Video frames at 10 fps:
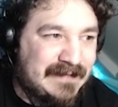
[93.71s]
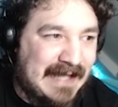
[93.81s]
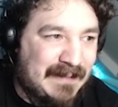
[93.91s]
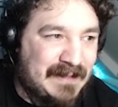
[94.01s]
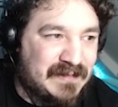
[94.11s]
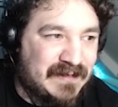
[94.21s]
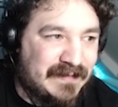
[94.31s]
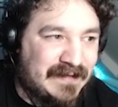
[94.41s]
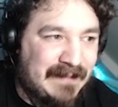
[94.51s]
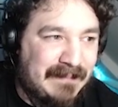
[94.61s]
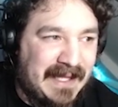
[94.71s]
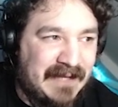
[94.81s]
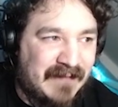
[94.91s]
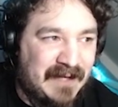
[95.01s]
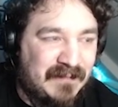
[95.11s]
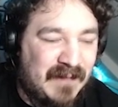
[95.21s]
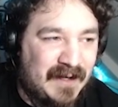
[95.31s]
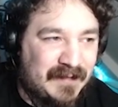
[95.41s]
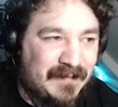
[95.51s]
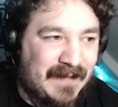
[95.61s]
damage, which obviously make it rain
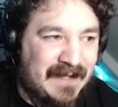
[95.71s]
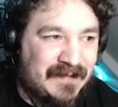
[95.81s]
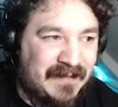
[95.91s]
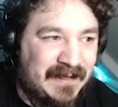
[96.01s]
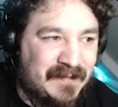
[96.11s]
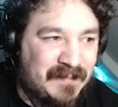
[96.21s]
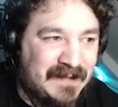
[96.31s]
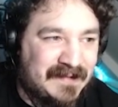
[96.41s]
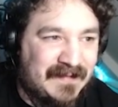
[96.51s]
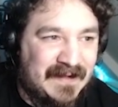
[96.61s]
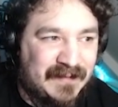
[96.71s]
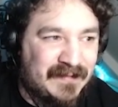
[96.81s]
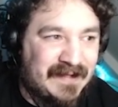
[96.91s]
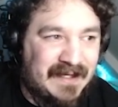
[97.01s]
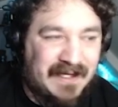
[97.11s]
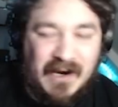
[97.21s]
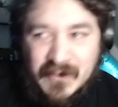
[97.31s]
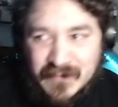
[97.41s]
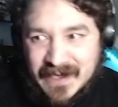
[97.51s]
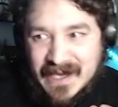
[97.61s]
works with Ezreal as well as the fact obviously like I
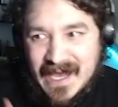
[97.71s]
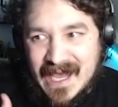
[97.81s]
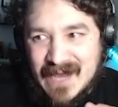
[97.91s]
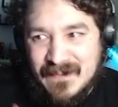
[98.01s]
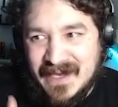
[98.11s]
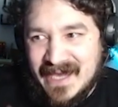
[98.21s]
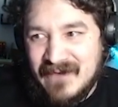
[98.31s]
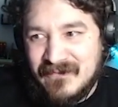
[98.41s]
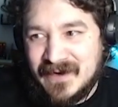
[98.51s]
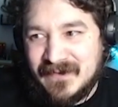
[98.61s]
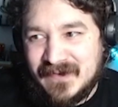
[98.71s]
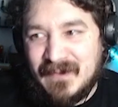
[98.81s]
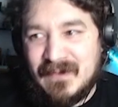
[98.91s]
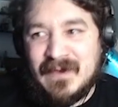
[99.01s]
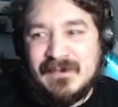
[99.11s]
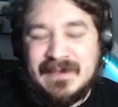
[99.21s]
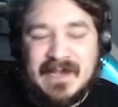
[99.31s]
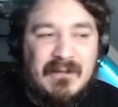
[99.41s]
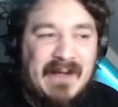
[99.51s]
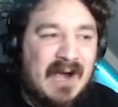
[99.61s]
hopefully it'd be getting rid of some of those
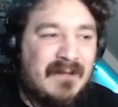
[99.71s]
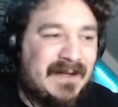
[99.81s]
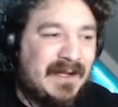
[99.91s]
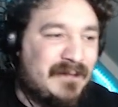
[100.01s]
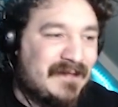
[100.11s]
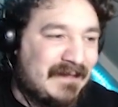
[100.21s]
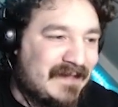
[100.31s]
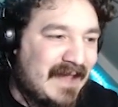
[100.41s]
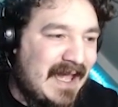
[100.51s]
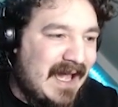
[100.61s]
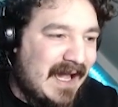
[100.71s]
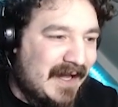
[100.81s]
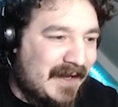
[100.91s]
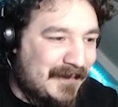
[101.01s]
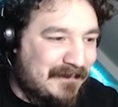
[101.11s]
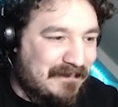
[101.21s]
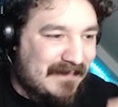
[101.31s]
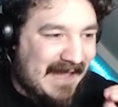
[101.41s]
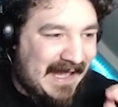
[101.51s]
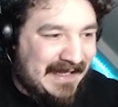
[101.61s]
low health elusives um,
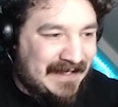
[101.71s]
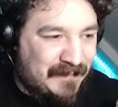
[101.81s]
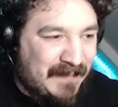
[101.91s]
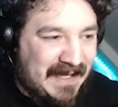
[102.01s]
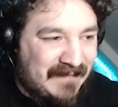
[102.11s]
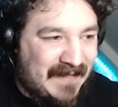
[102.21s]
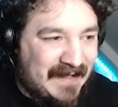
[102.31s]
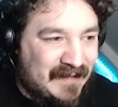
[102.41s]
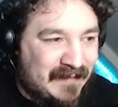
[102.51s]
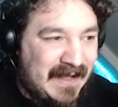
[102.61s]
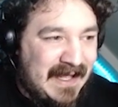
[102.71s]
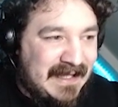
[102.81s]
and then just picking things off,